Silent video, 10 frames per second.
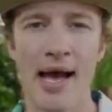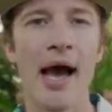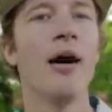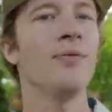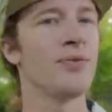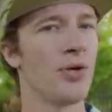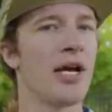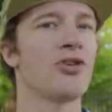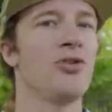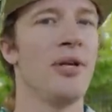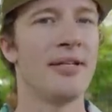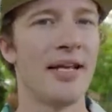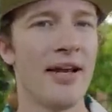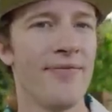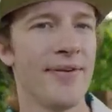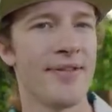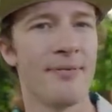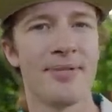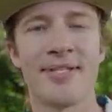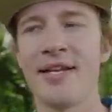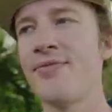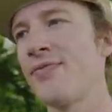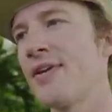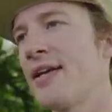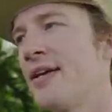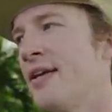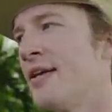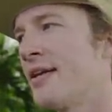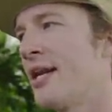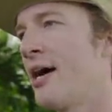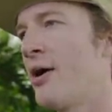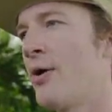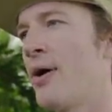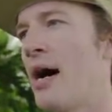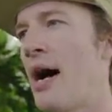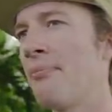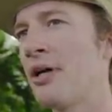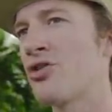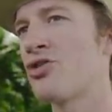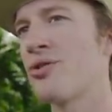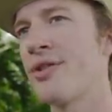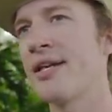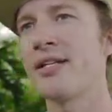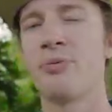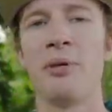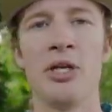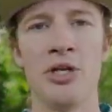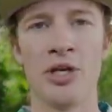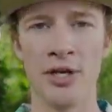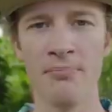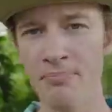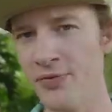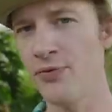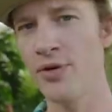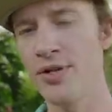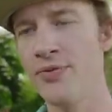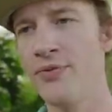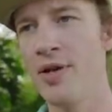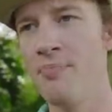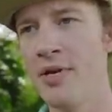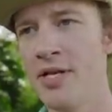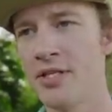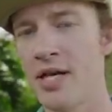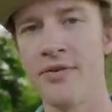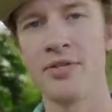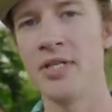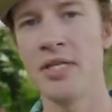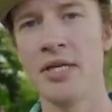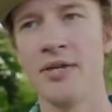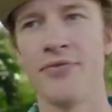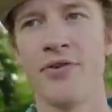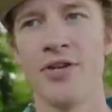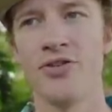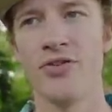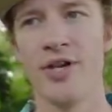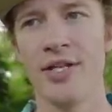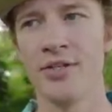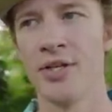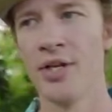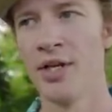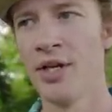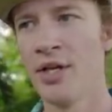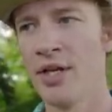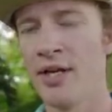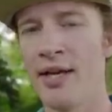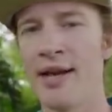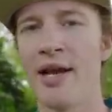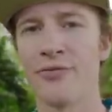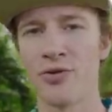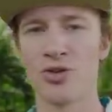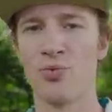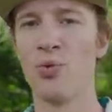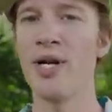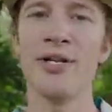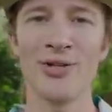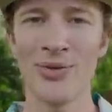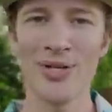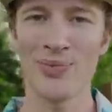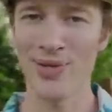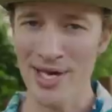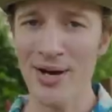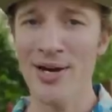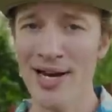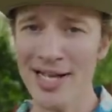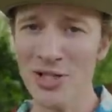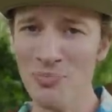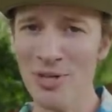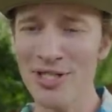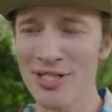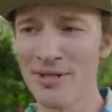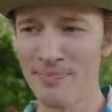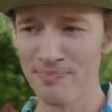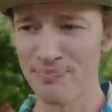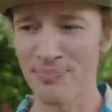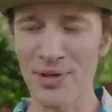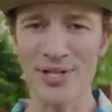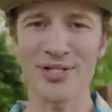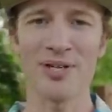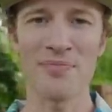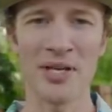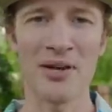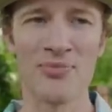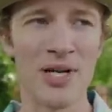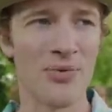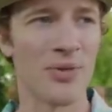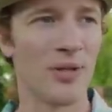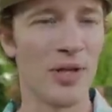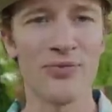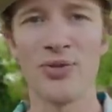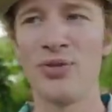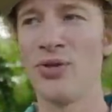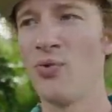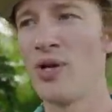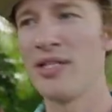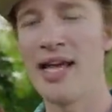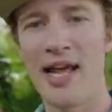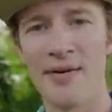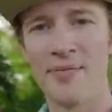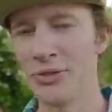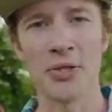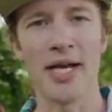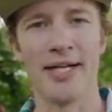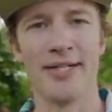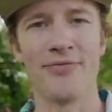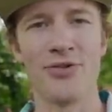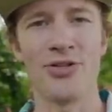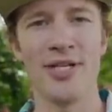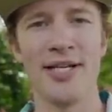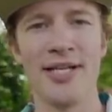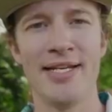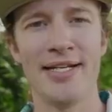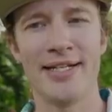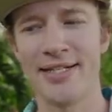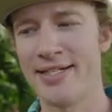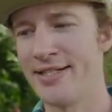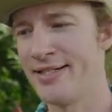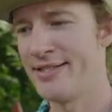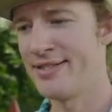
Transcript: how to actually dive with them safely now I'm not sure that has been done before in the Philippines I haven't seen any footage of that and I of course wouldn't do it without an expert but that's something I really would love to do one day. So yeah, if there's any uh,